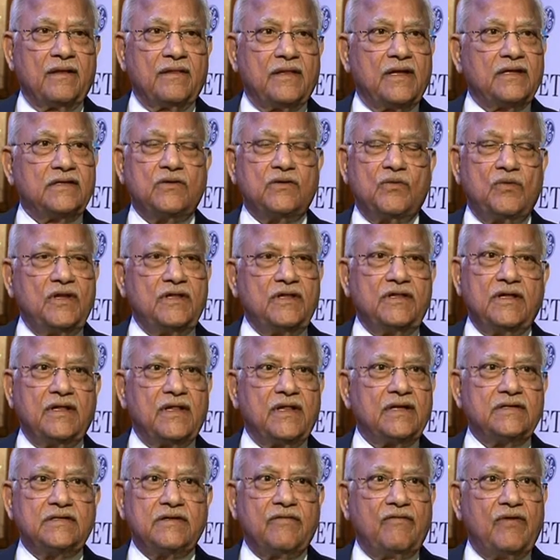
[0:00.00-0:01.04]
That's the only
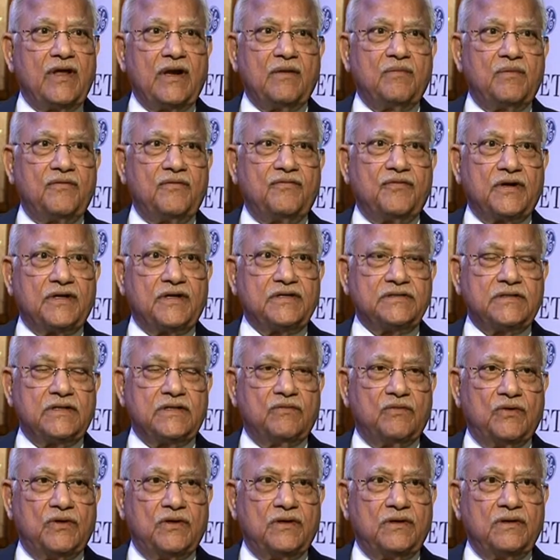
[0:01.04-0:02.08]
thing that's available for us
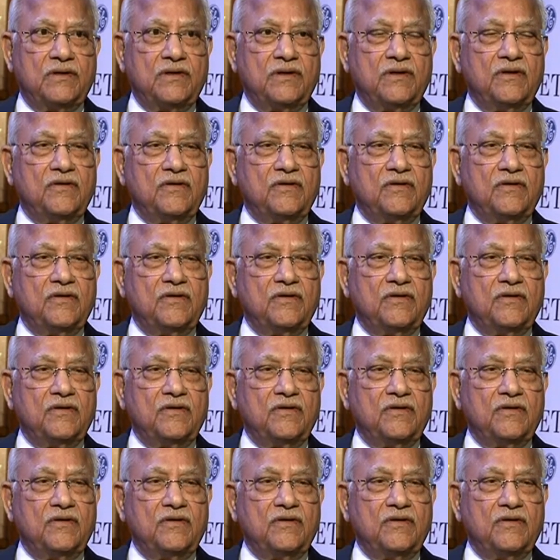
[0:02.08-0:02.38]
in the world,